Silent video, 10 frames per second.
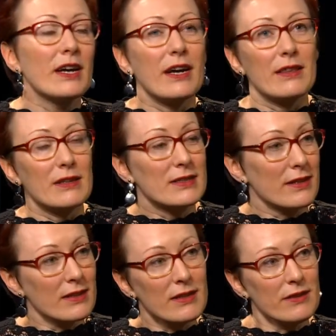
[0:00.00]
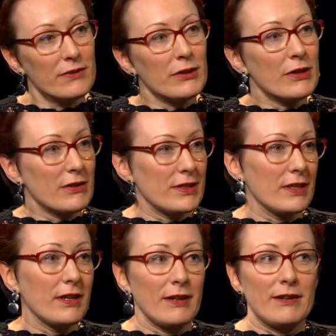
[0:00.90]
And there's another very
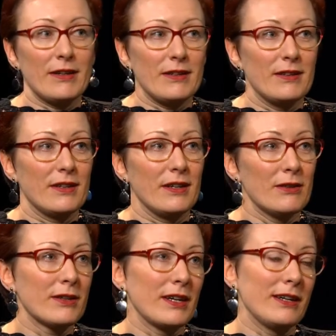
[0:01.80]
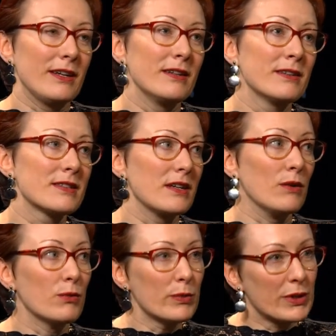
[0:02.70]
interesting character that I look at, and it's a
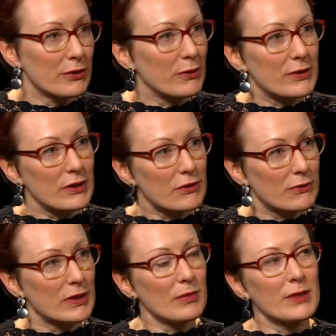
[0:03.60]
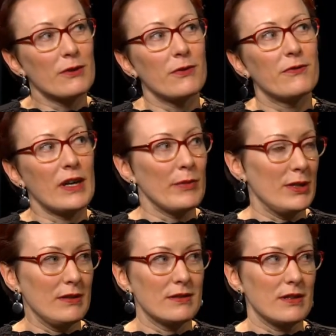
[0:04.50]
woman who is extremely
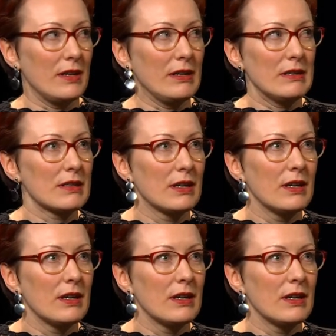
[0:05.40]
feminist and